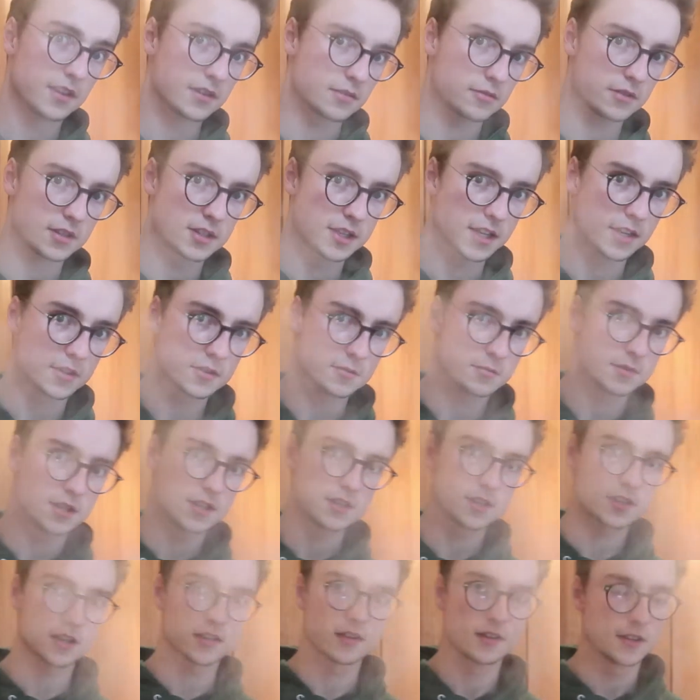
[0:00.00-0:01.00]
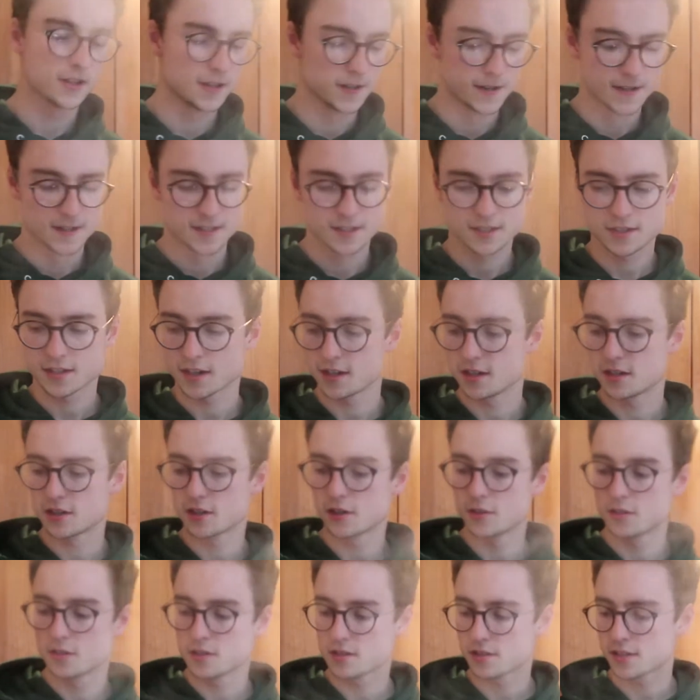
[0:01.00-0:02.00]
That's what he tells me, so stay
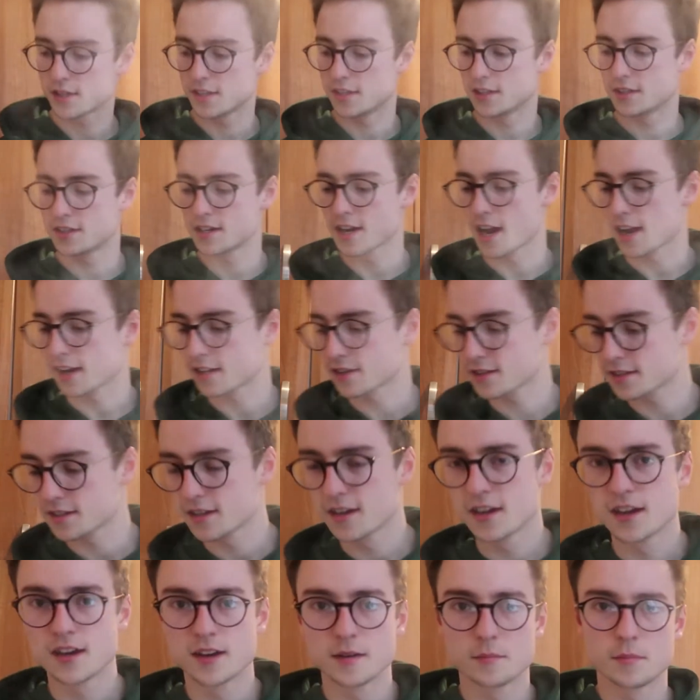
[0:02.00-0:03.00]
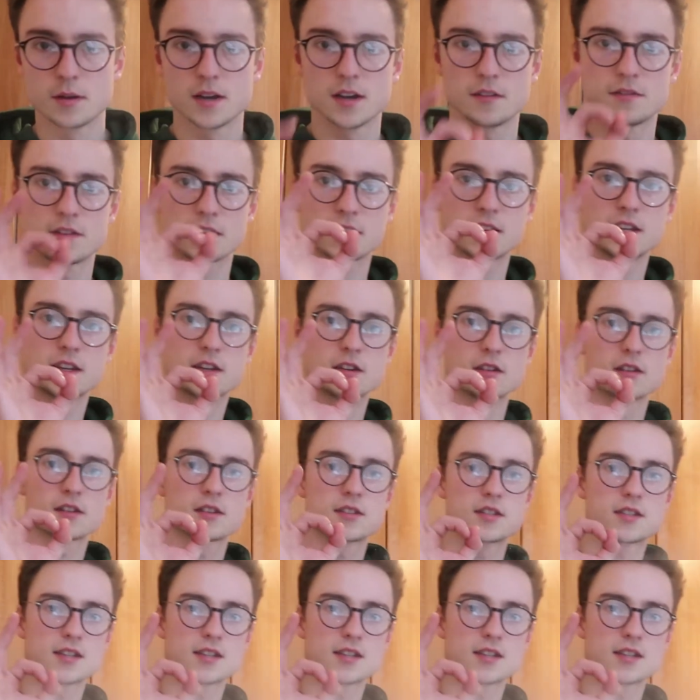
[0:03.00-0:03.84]
tuned to see Jack's perfectly cooked